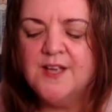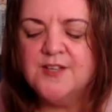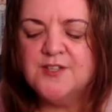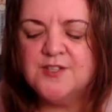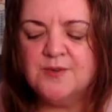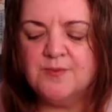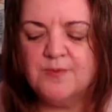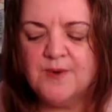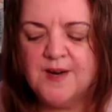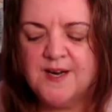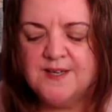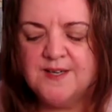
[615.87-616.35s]

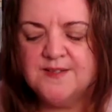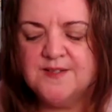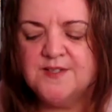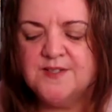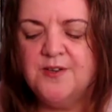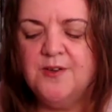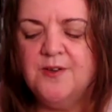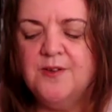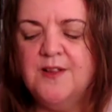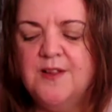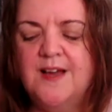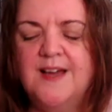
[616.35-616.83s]
to readers
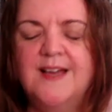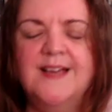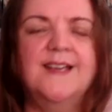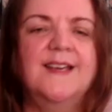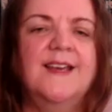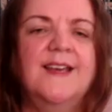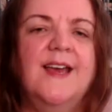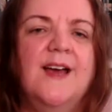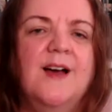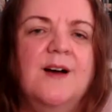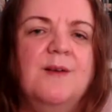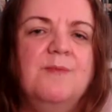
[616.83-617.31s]
who like
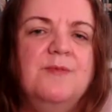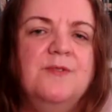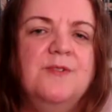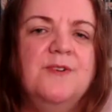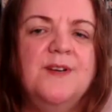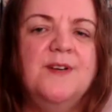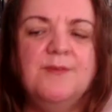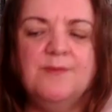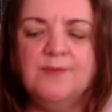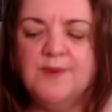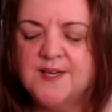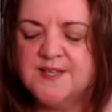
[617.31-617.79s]

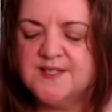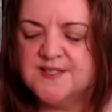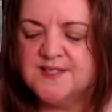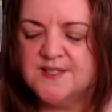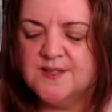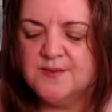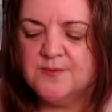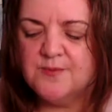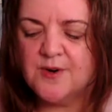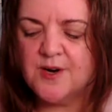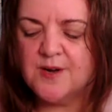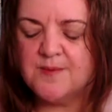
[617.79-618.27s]
cowboy
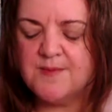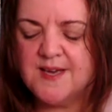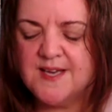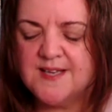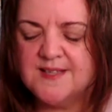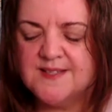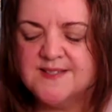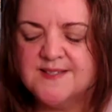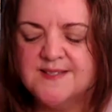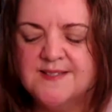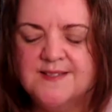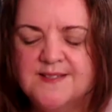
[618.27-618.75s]
Western
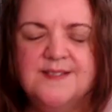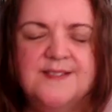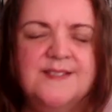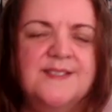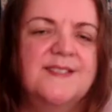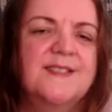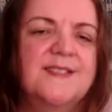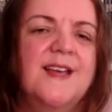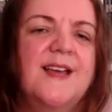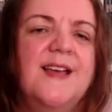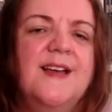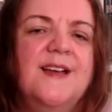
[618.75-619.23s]

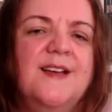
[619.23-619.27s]
romances.